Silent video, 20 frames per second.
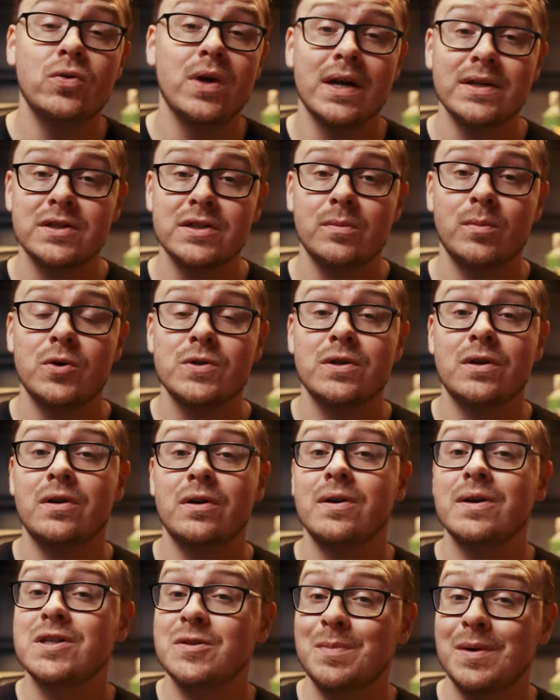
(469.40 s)
to customers that
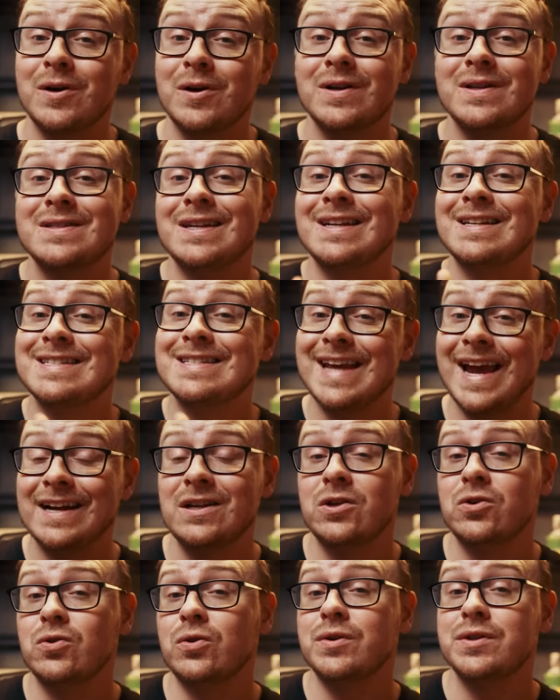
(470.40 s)
are experiencing
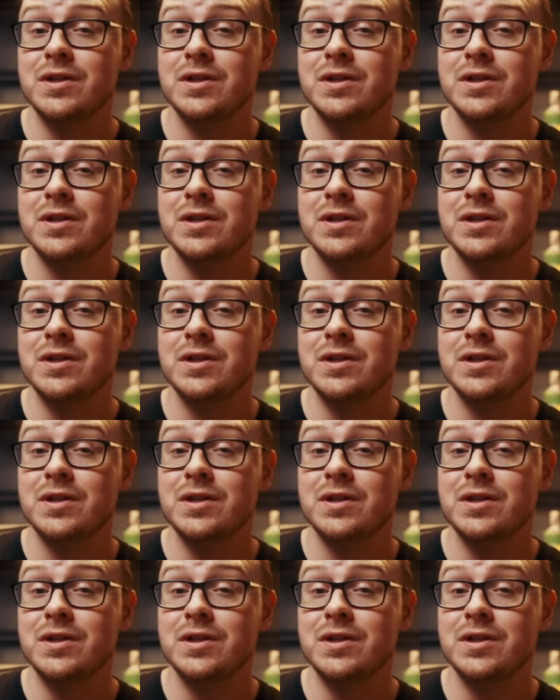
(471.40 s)
technical